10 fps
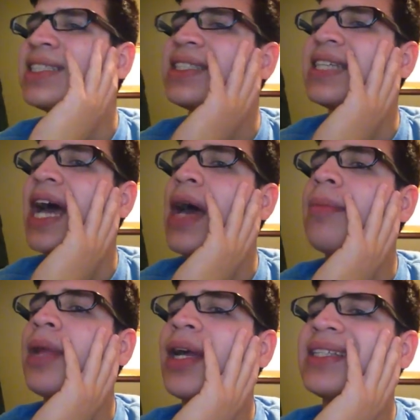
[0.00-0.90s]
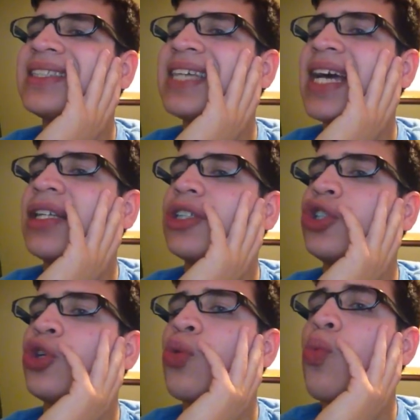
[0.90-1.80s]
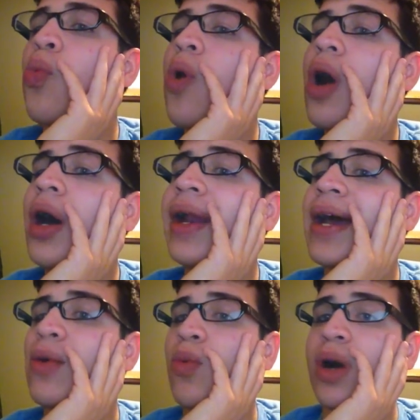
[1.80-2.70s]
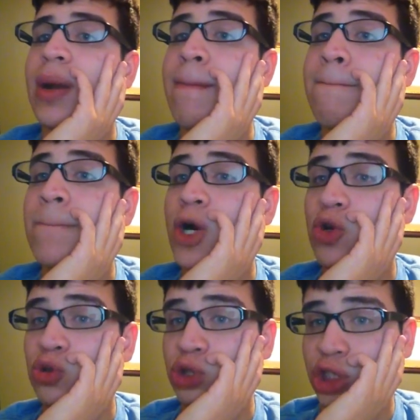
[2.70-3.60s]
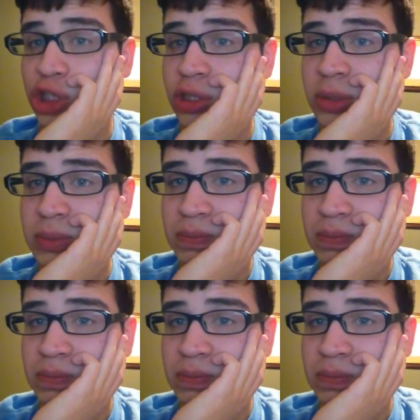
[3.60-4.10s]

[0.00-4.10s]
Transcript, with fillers: since I'm not exactly sure what I want to post